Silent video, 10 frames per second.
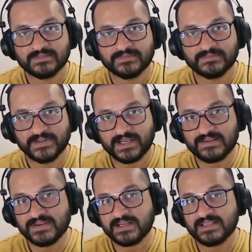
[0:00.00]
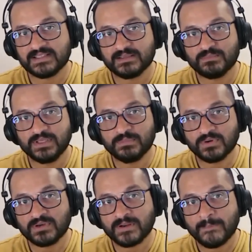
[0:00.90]
very, very simply
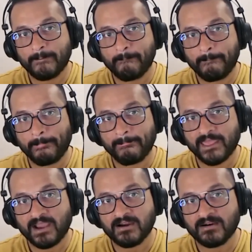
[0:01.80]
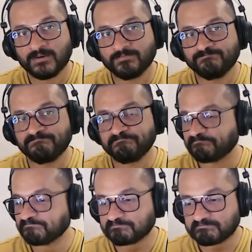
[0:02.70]
put, um,
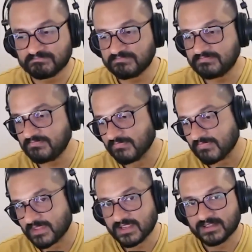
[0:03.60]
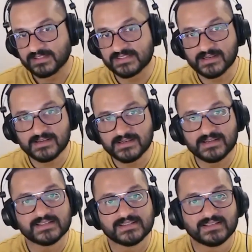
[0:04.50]

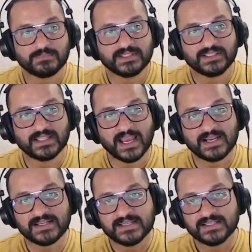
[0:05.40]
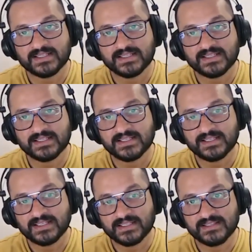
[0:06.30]
stillness is something that
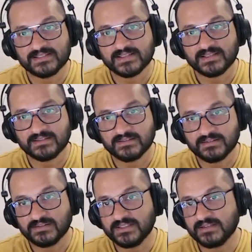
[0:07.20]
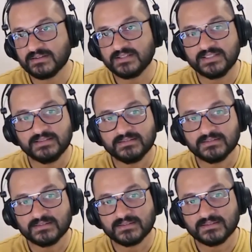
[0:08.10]
is really, really,
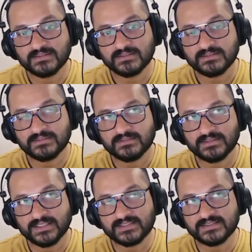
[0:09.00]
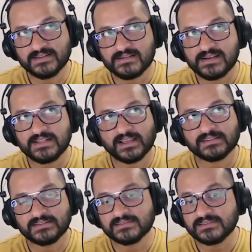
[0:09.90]
it's literally like the
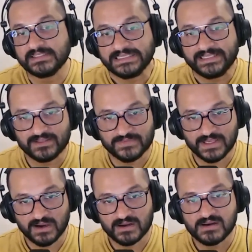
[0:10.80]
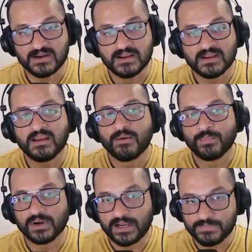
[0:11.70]
need of the hour.
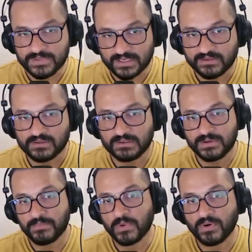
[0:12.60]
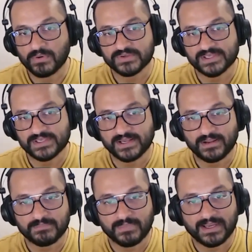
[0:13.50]
But let me tell you a little bit more, because
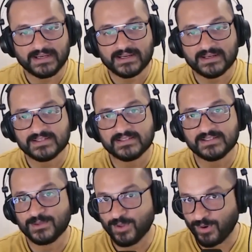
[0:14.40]
my intention is